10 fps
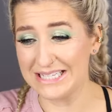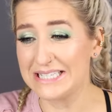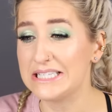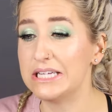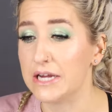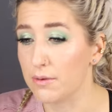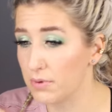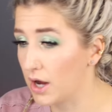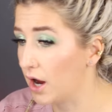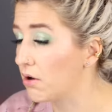indeed,
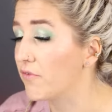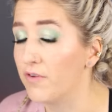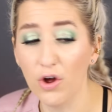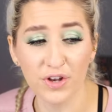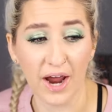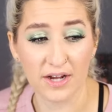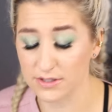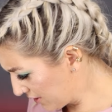but it felt nice.